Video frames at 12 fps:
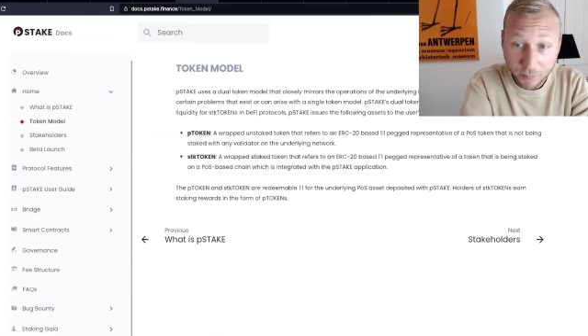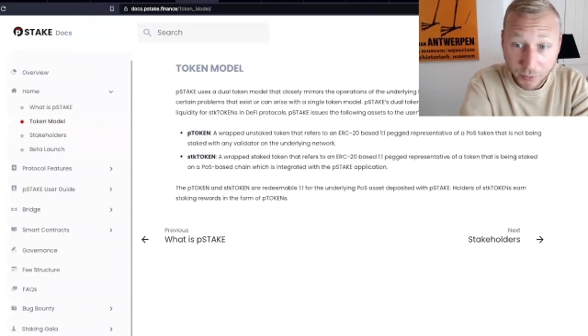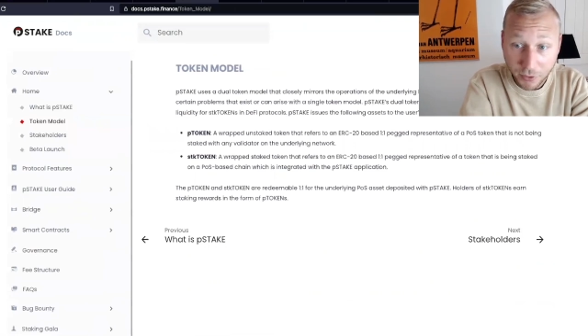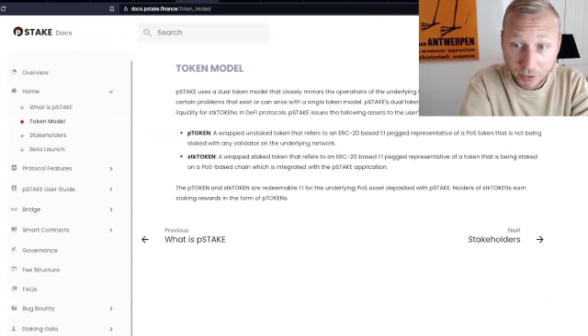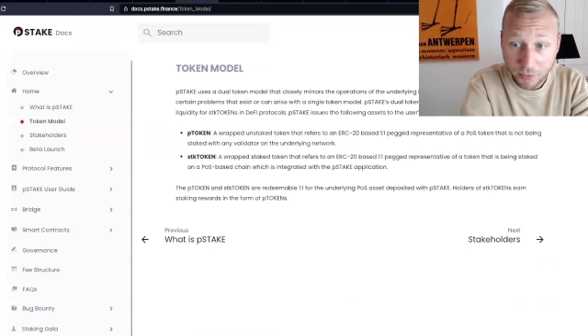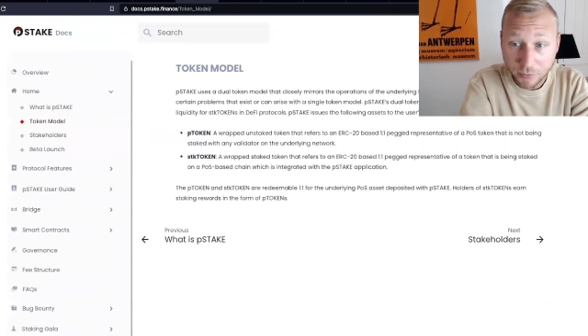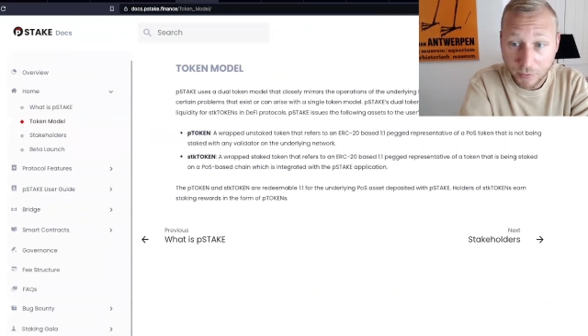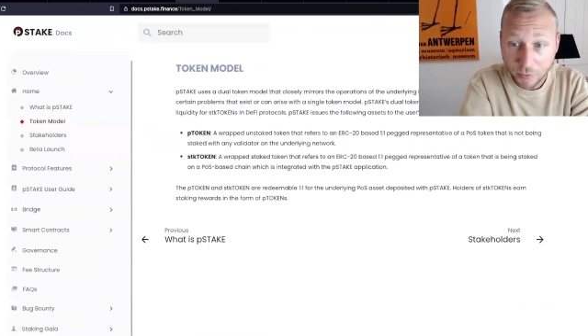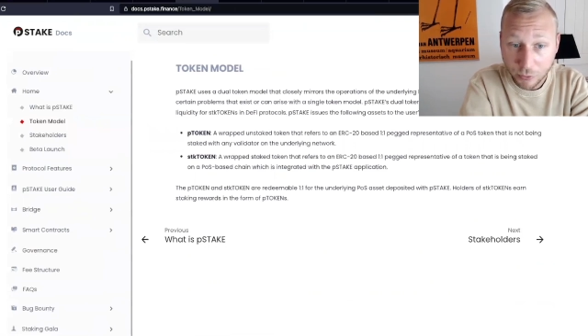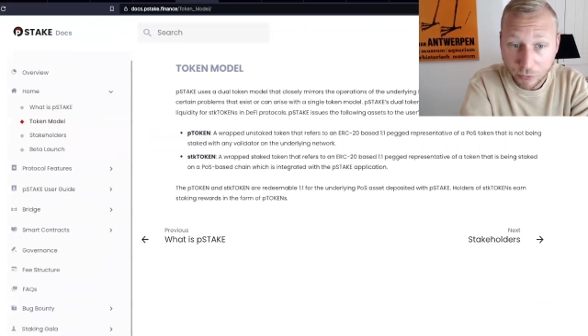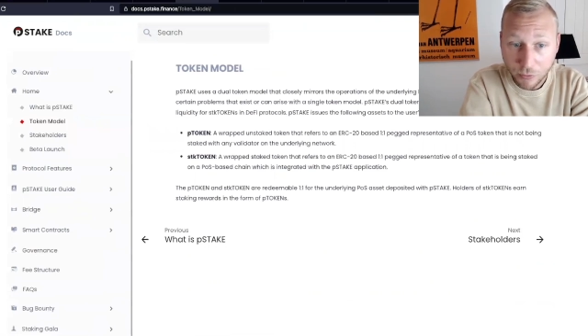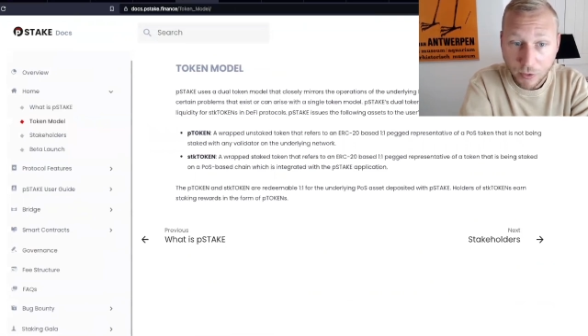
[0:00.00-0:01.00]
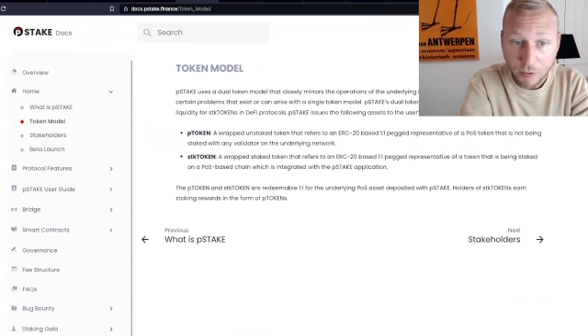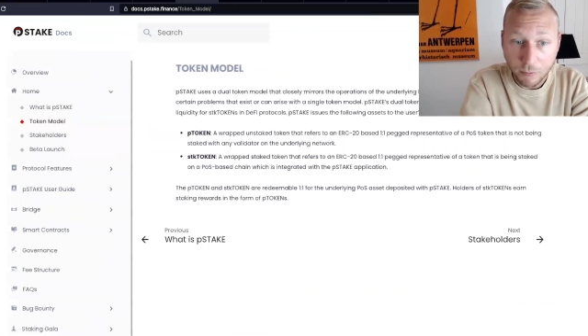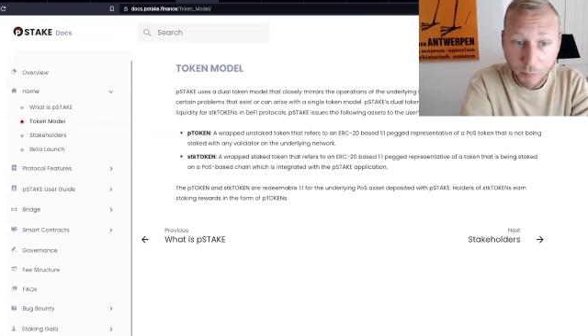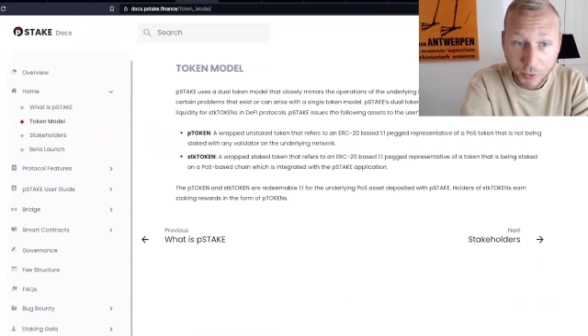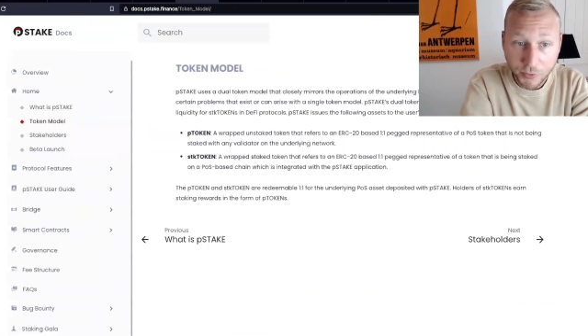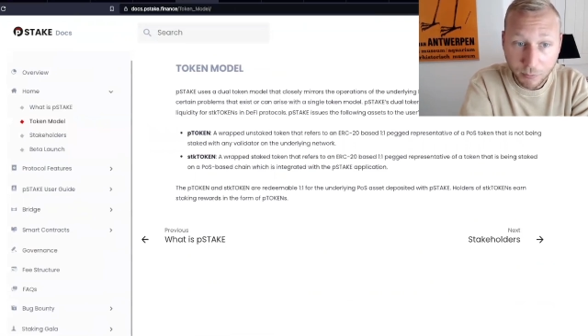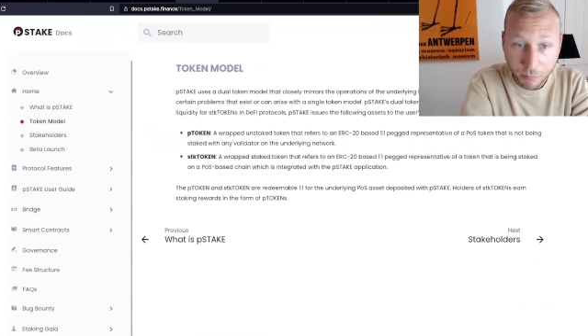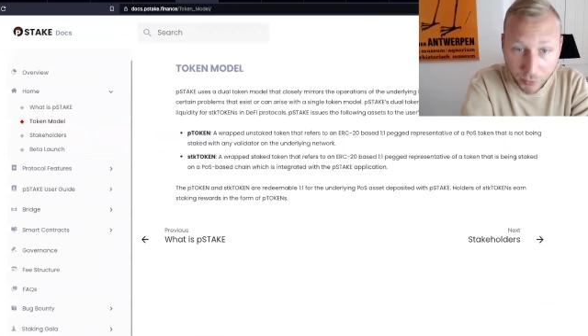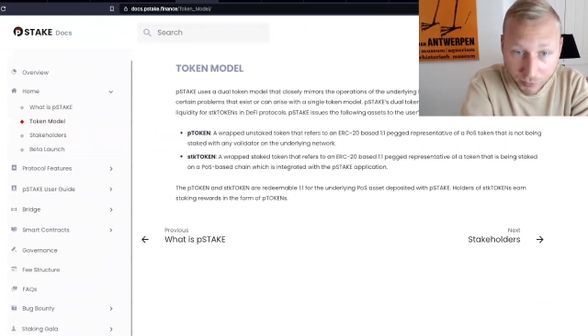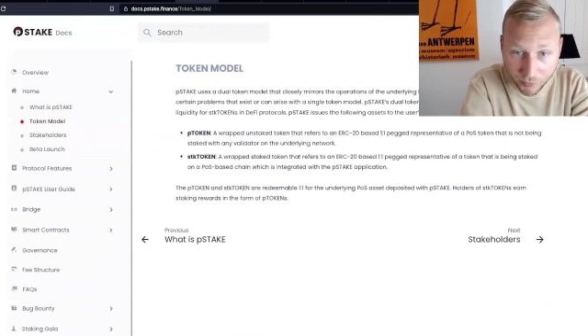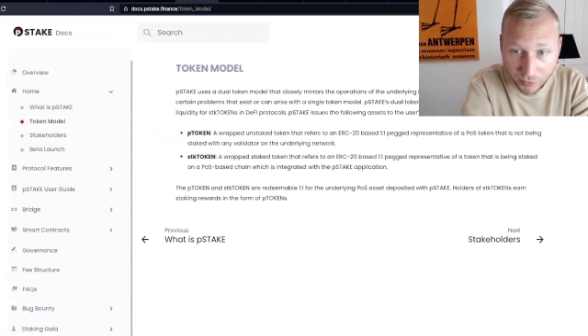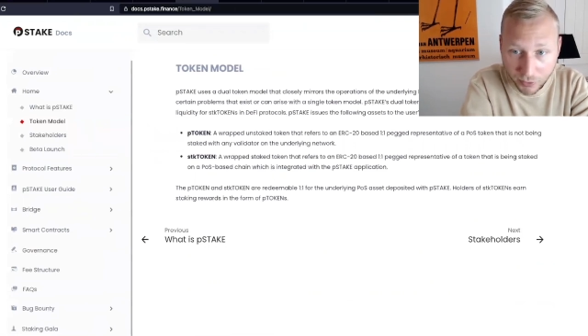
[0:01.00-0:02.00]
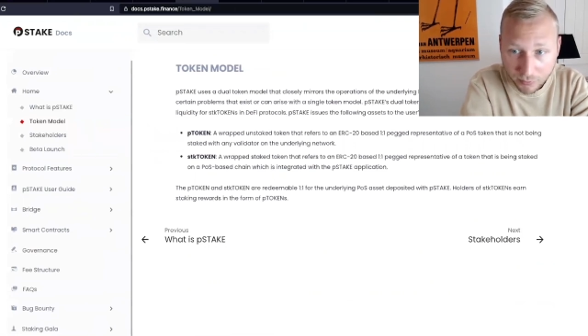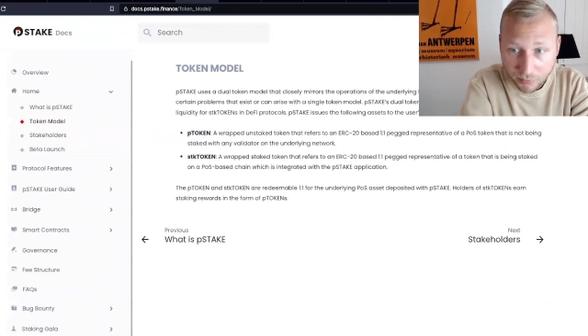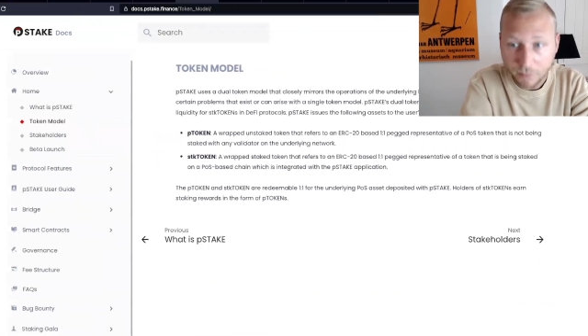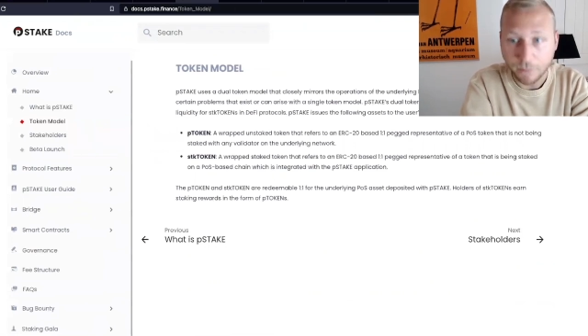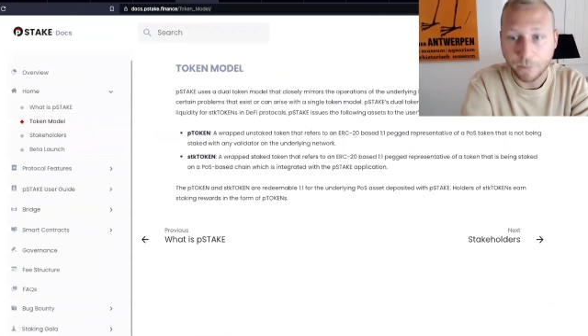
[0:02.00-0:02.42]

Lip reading: point out the two most important things.